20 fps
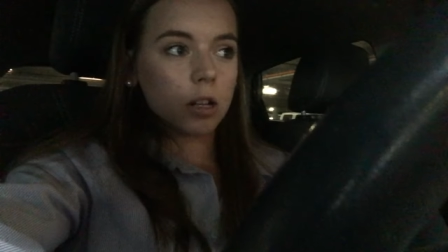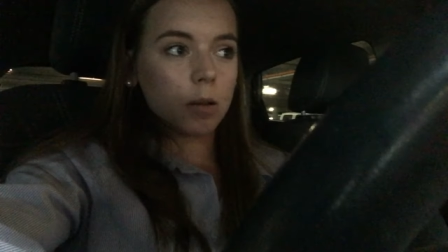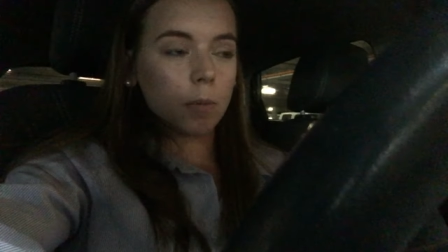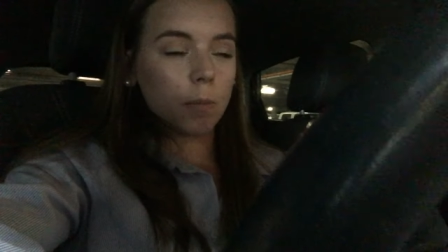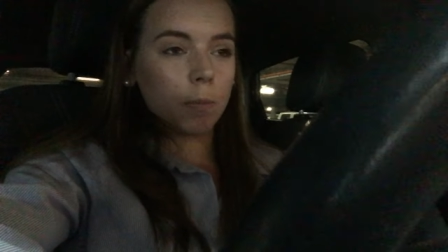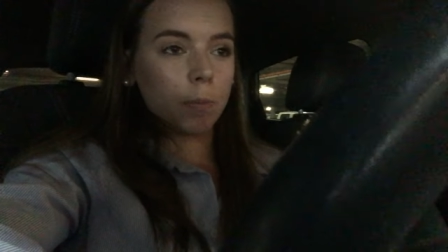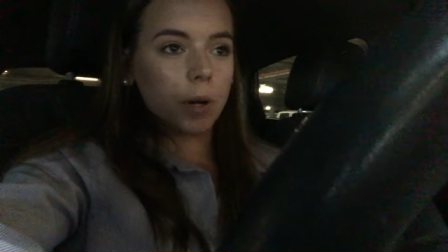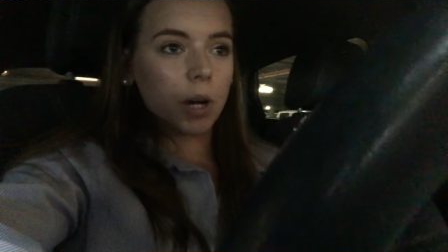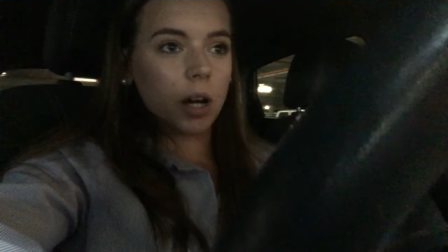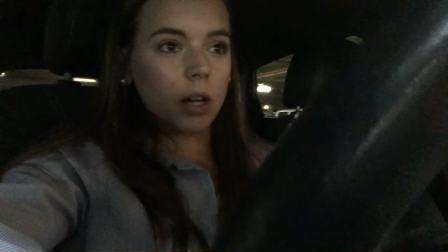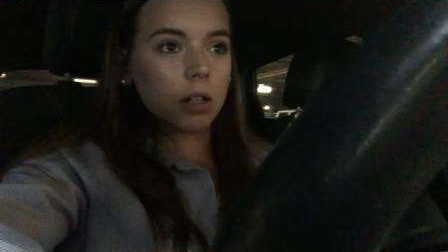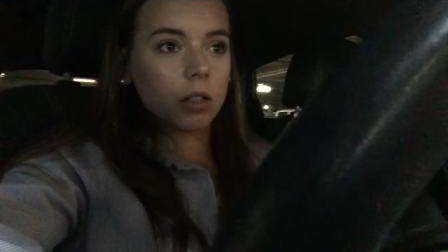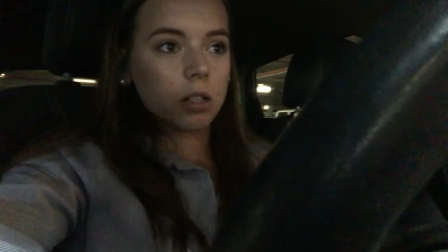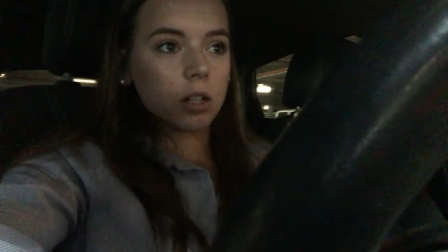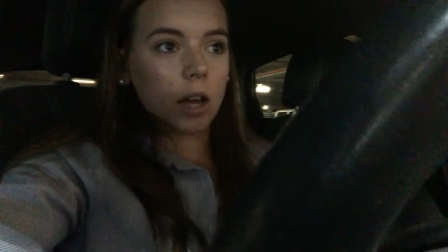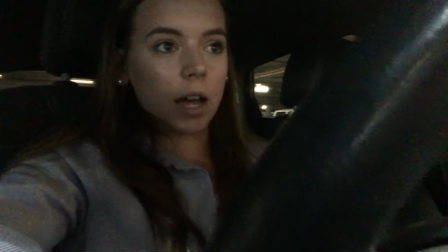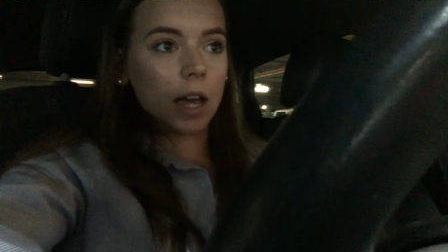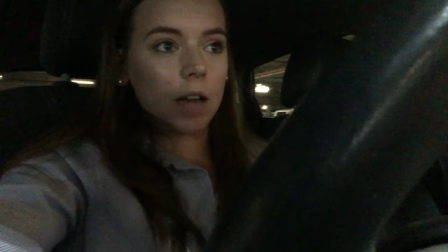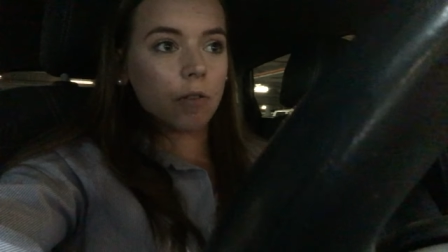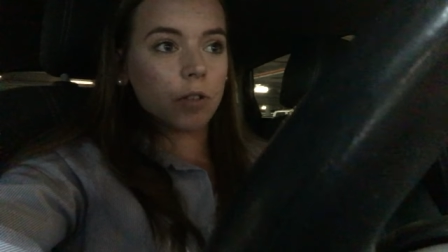but
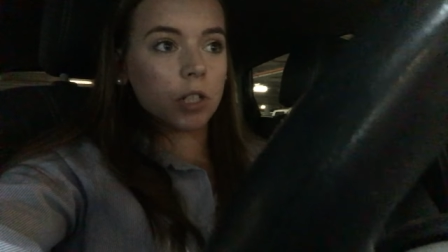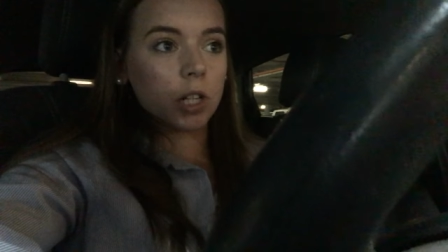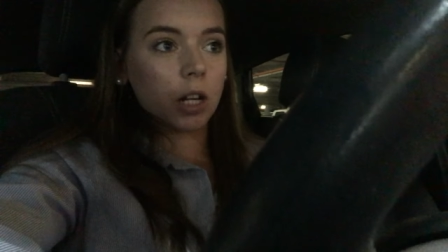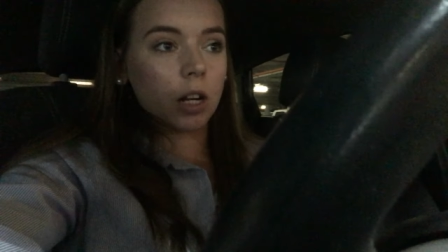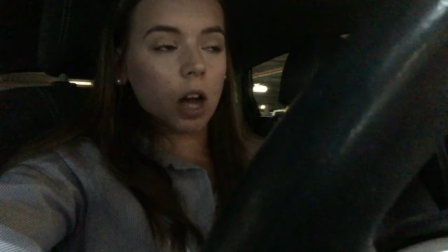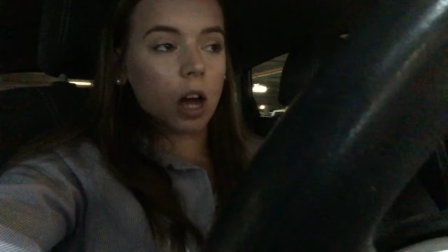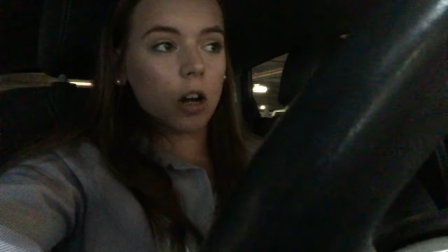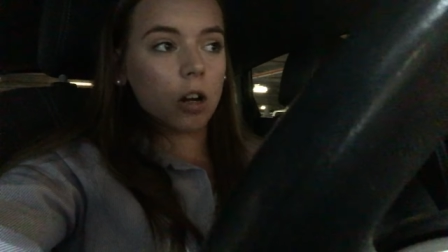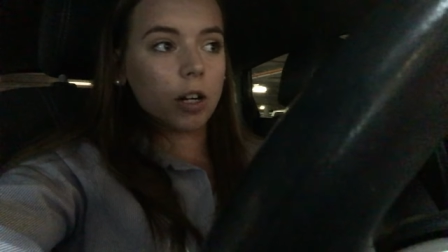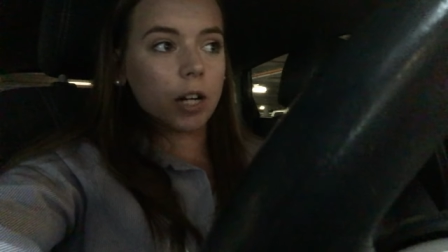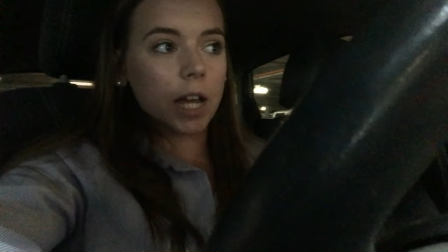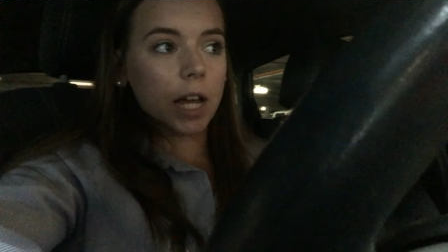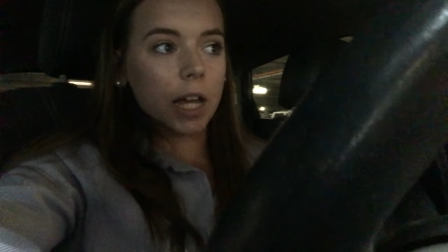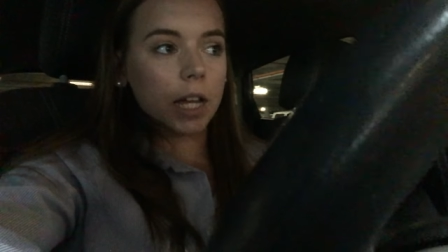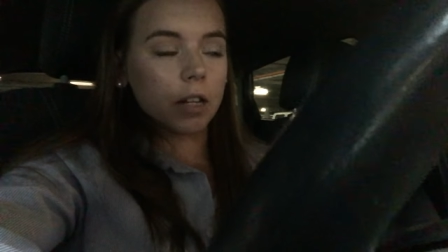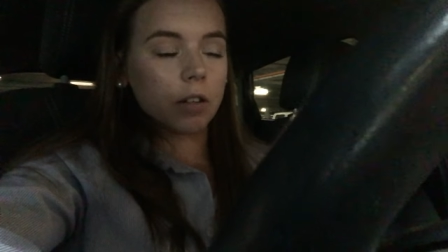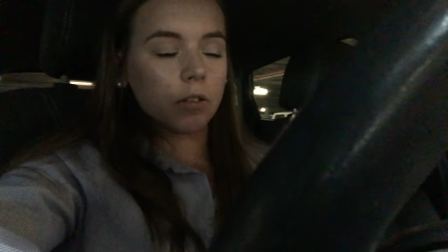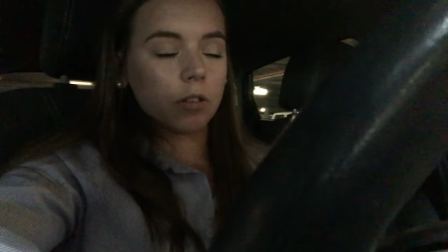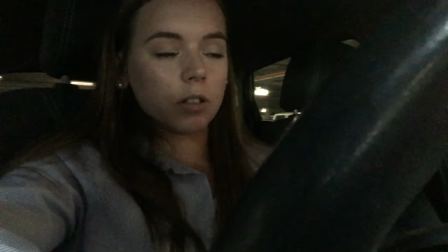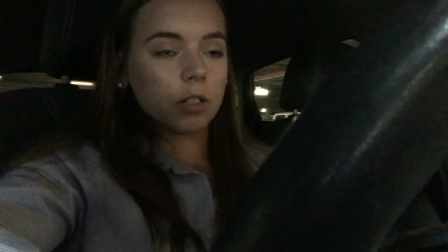I haven't done
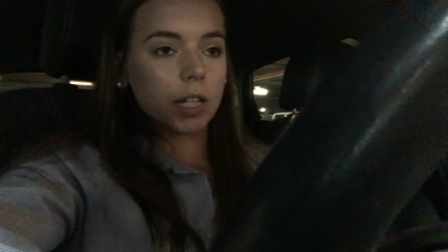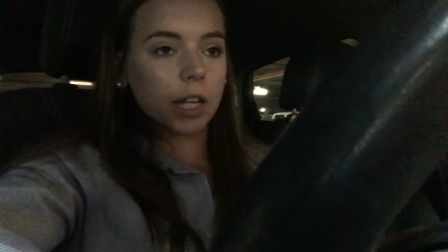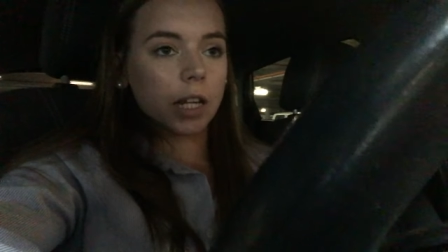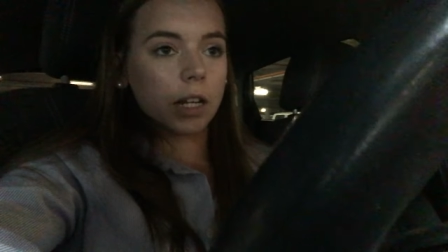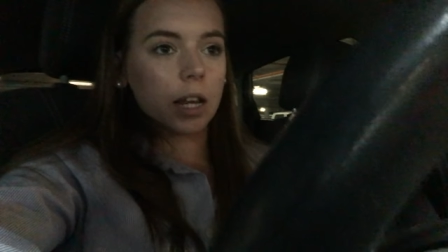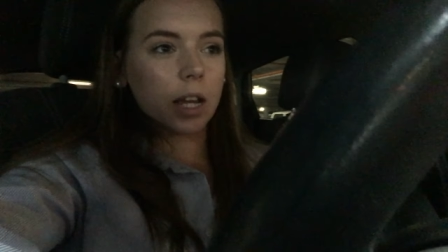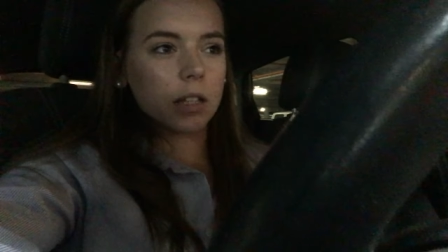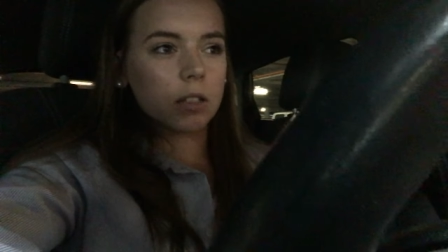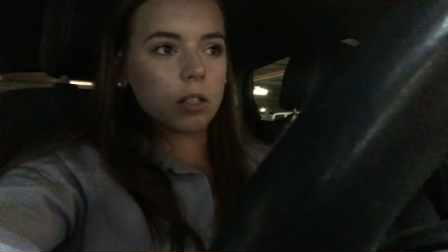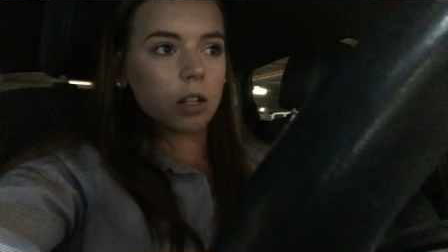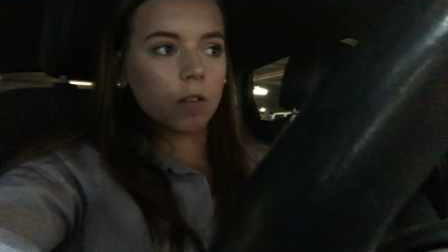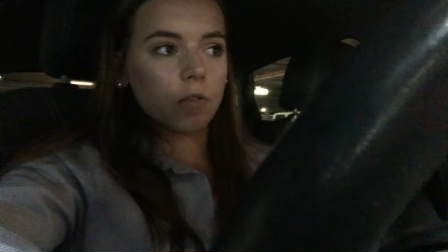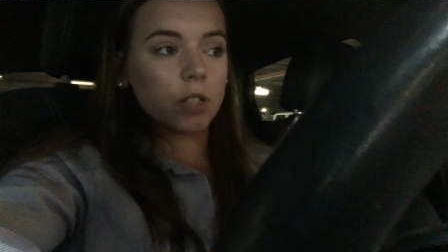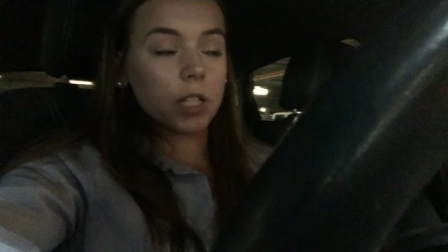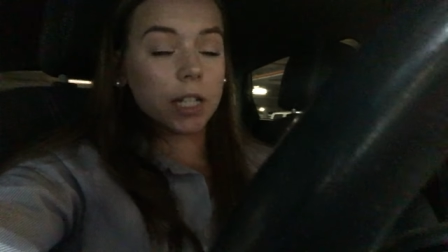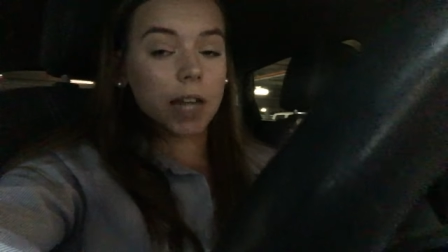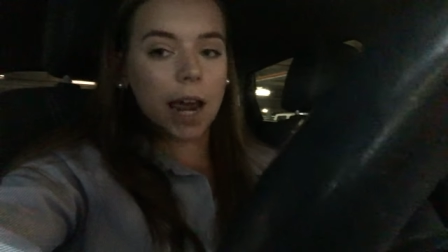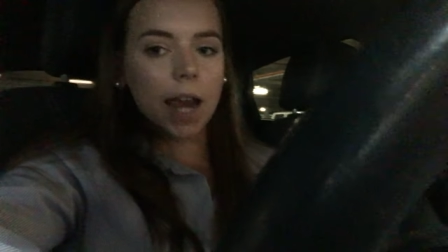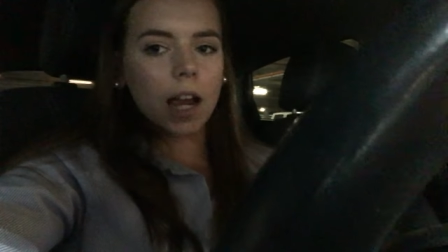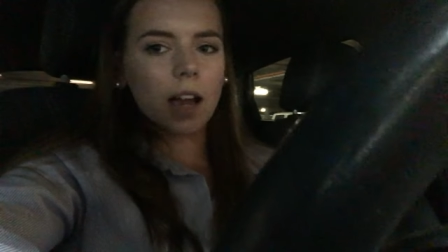RNA and DNA and stuff
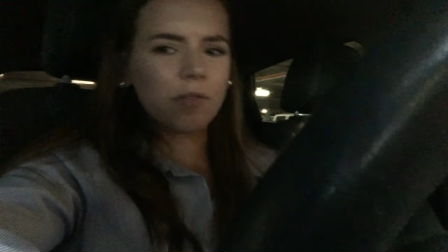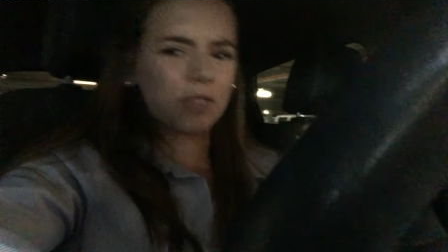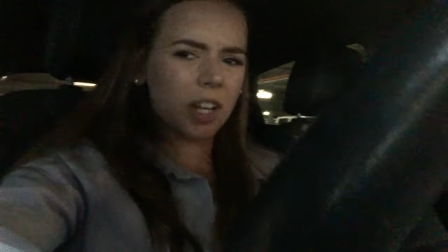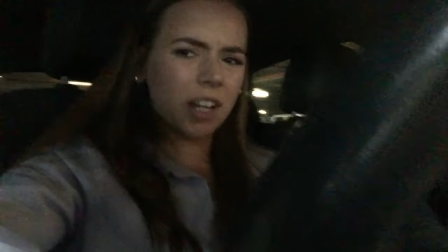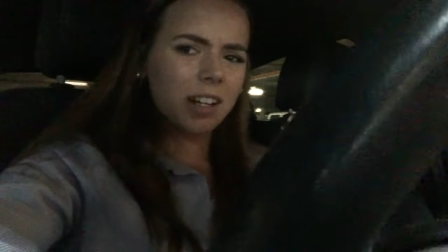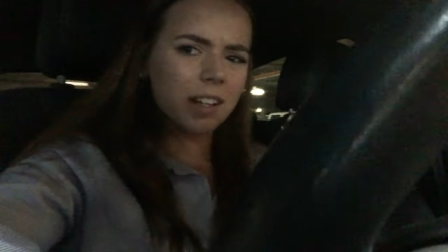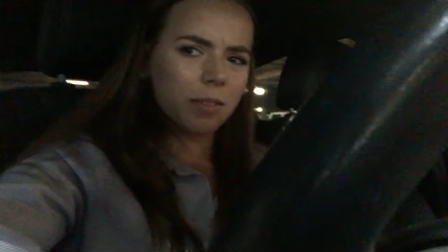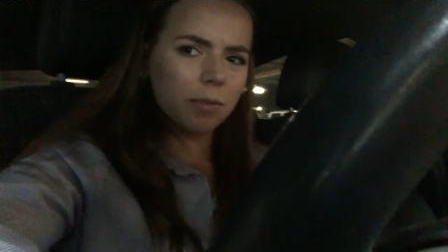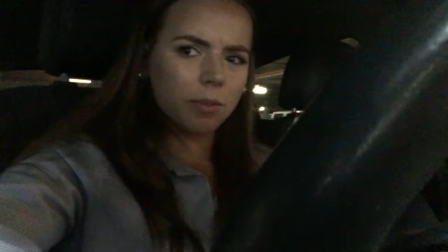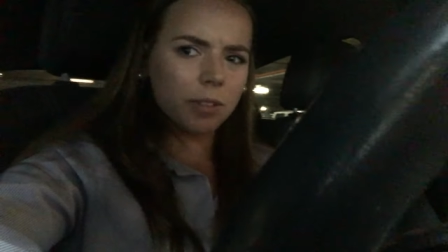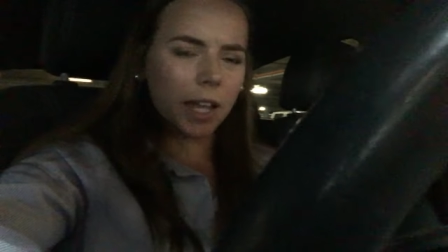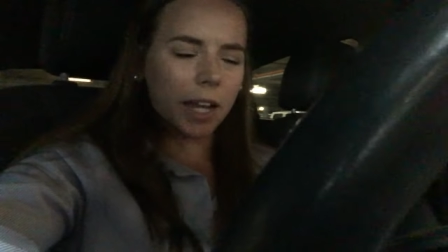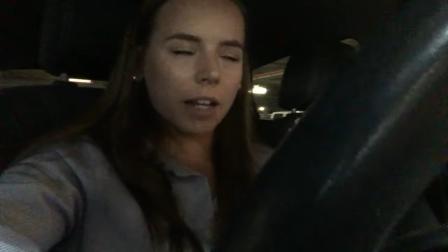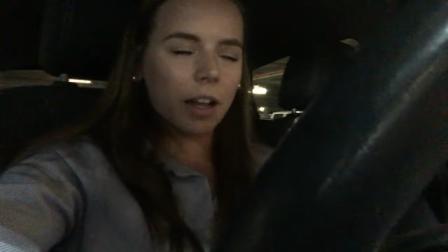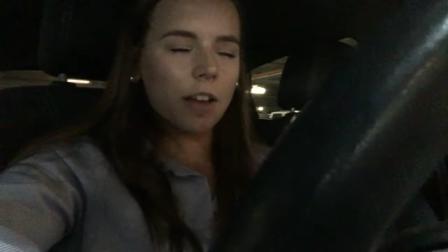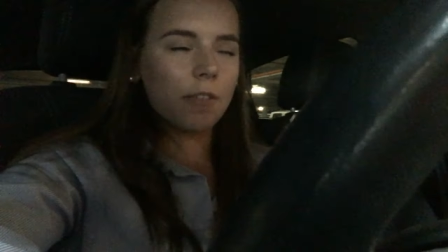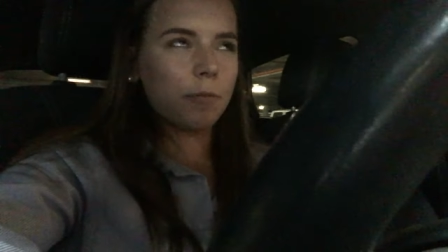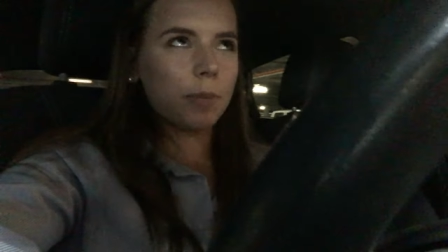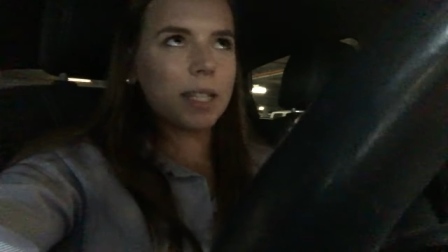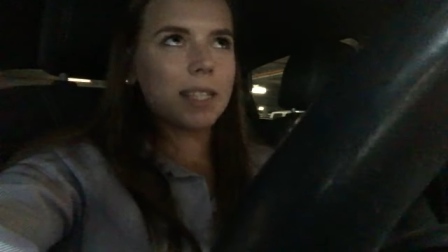today. I've done it like
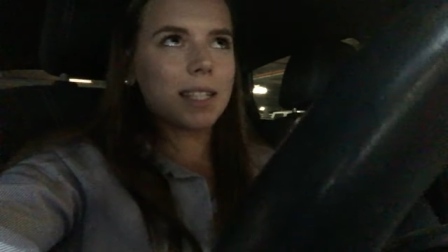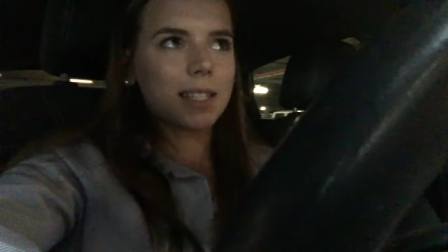I've been